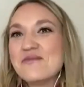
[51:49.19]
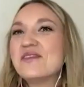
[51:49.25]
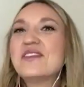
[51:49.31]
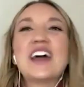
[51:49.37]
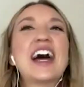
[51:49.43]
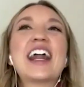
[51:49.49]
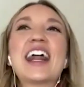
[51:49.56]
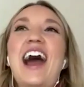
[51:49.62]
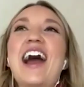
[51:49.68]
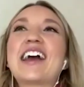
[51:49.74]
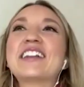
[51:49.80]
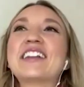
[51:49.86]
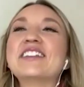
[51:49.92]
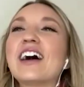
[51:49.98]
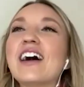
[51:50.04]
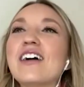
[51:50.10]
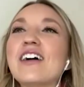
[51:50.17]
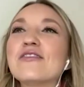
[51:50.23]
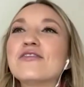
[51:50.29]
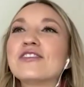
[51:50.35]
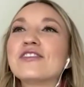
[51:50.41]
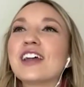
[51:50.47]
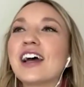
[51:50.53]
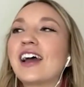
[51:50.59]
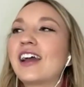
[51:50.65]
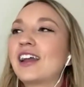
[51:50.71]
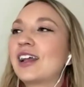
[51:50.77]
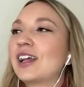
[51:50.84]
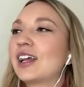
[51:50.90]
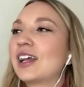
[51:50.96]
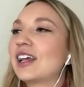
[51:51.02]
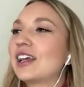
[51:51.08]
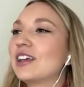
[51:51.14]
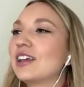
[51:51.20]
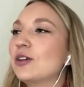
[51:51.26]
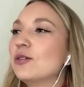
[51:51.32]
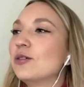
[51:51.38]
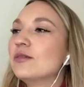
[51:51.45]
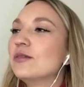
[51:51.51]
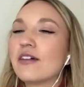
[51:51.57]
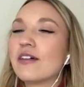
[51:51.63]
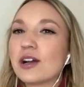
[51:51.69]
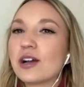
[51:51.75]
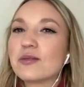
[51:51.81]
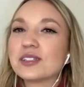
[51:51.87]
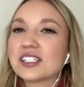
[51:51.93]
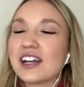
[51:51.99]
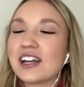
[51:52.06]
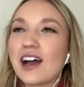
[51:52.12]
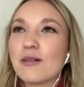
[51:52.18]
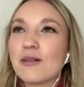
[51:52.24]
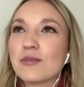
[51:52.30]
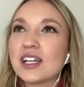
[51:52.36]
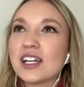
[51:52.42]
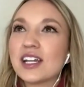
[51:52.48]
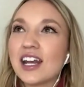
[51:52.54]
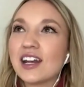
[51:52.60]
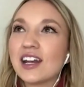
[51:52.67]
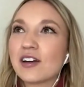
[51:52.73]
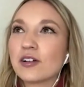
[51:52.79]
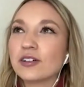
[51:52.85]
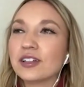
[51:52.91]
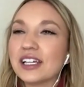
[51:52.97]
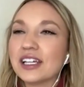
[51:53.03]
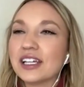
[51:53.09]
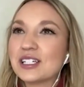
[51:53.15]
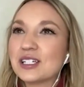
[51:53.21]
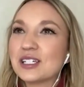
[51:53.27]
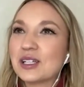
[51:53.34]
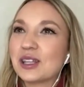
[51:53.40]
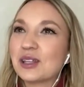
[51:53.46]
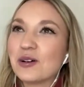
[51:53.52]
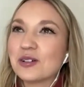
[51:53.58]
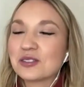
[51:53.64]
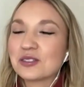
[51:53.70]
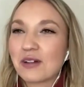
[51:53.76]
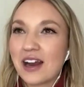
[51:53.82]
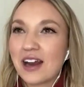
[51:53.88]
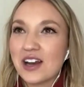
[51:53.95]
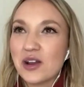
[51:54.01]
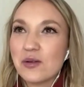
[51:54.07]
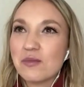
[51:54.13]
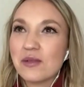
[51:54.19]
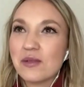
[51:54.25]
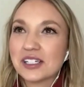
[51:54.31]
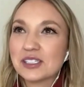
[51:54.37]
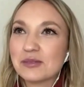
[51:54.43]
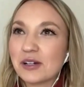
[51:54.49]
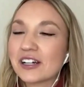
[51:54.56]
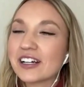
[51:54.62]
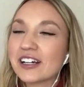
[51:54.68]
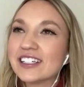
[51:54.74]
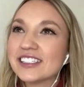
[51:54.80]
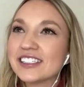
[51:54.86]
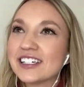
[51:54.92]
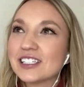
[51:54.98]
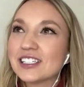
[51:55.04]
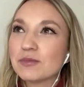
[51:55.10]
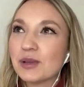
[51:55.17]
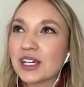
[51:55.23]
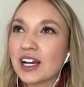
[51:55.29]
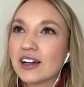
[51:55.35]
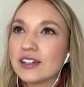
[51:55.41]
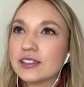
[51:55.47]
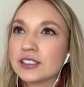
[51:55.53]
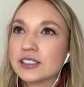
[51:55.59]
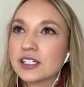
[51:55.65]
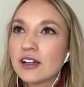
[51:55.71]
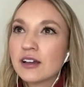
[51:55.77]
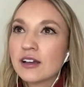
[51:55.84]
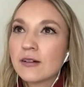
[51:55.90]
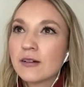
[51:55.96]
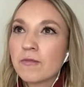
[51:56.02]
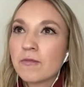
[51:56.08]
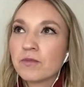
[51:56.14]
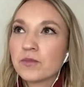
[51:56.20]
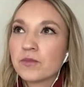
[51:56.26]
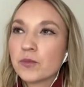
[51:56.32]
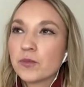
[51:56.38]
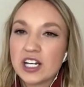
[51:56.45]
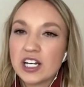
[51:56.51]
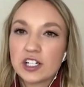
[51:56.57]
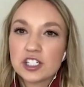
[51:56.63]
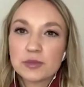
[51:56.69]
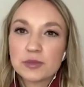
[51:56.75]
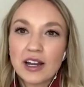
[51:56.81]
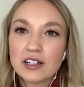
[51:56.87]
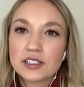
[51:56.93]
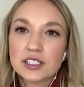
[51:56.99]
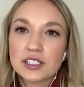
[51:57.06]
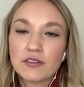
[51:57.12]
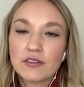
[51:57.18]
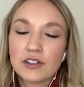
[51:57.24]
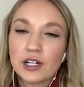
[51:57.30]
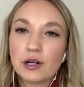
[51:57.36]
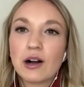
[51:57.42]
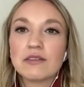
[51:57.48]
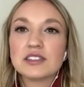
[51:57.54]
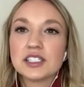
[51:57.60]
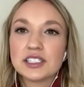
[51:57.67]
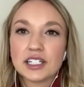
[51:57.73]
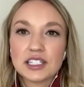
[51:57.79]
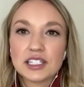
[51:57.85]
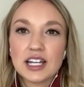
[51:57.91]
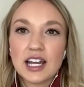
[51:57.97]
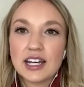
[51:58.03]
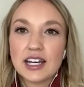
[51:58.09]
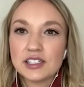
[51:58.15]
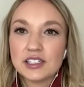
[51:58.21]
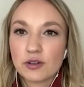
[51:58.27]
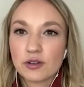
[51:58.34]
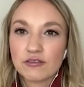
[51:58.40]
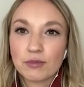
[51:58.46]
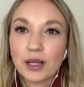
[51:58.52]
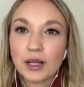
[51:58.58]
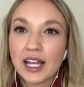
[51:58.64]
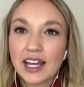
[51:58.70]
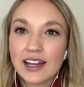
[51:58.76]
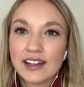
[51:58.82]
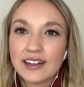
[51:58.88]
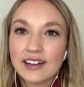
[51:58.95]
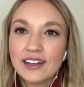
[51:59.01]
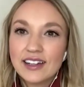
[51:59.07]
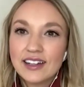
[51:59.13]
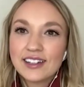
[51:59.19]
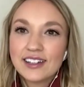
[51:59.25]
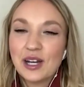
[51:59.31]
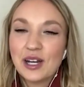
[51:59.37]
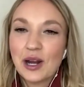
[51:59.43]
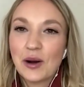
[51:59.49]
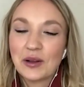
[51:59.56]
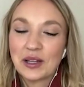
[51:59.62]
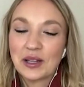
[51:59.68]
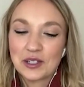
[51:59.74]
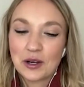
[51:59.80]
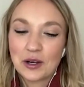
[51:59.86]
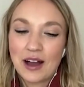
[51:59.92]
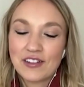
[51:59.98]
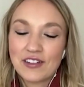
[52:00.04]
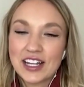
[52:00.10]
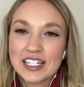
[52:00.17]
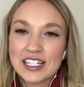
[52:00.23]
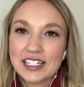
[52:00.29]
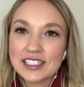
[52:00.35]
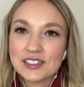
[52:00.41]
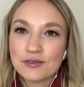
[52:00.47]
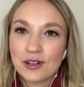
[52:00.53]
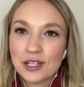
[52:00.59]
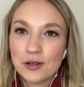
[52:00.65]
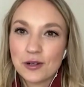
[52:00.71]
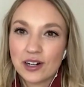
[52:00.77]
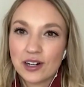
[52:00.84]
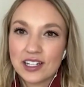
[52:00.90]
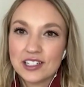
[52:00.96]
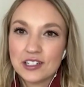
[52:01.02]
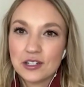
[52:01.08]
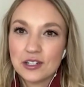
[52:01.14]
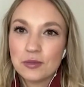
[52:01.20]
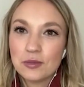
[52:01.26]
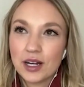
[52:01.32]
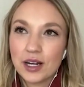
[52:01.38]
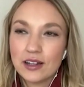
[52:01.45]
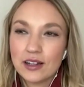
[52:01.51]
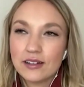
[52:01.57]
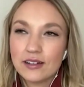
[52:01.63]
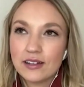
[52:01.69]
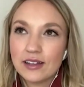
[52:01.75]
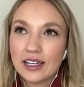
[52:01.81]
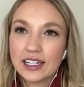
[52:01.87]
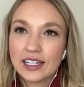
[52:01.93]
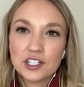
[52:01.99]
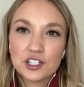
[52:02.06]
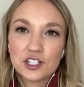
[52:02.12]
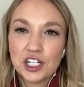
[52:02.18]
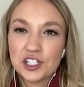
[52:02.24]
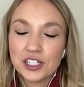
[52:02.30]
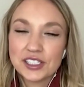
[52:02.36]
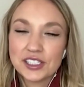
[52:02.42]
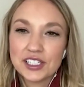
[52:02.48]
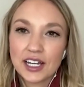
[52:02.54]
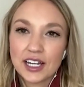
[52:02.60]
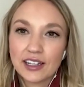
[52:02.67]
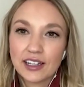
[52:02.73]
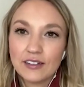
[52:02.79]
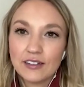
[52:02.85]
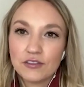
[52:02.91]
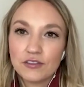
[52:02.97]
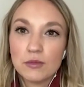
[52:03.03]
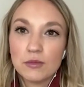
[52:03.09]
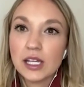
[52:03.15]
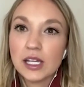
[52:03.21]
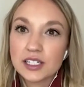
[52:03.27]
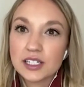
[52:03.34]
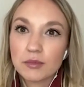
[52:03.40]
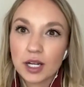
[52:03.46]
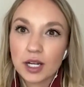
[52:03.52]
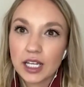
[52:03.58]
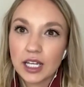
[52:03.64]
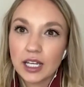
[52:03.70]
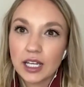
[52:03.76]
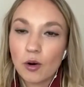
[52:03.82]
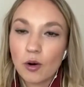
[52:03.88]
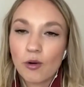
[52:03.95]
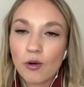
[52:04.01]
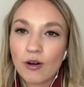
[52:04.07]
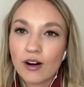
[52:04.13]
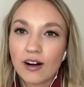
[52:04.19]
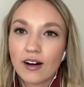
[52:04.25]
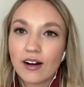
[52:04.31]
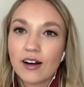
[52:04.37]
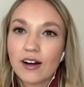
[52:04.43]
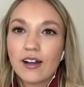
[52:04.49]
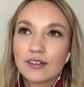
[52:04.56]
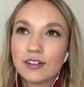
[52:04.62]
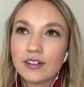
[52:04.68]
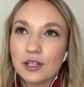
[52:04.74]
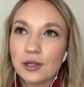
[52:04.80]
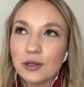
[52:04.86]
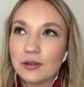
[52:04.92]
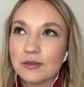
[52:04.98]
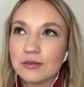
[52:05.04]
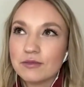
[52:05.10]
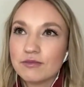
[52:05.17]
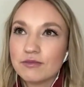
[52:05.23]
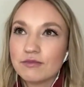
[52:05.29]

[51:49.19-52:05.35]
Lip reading: that I love that you never know what's going to happen and it'll lead to the most random experiences, because when you're just by yourself, you don't have to stick to any sort of plan. You know, like, you'll have ideas of what you want to do, but it can change in a second. If you meet somebody or you